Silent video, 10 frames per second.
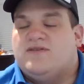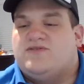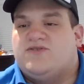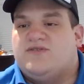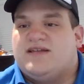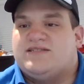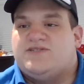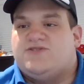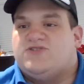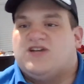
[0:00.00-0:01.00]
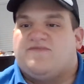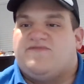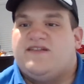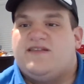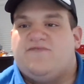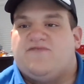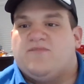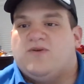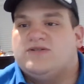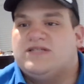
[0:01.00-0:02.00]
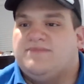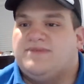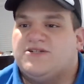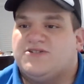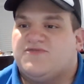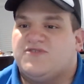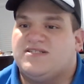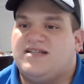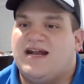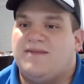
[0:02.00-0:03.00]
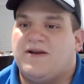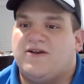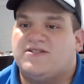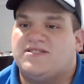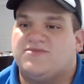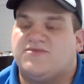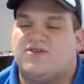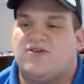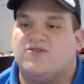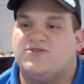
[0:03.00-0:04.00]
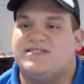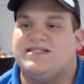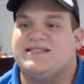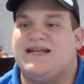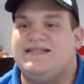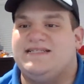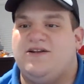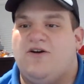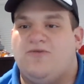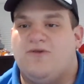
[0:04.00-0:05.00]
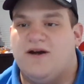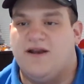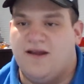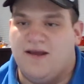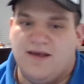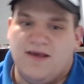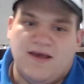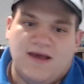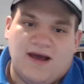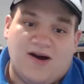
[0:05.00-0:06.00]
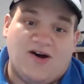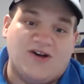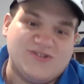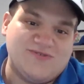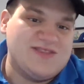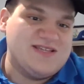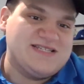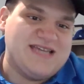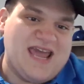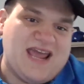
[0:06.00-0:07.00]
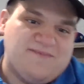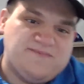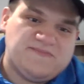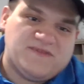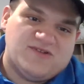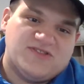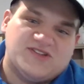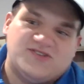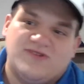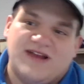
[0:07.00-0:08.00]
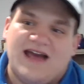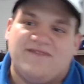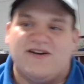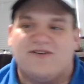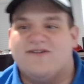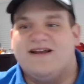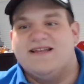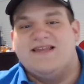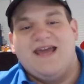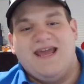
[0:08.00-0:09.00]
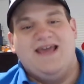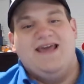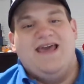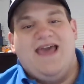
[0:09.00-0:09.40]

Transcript: with 2002 Chuck Finley for most in pitcher's first 9 appearances with the Cardinals since 1901. Also, with this game, with the 2.5-hour rain delay,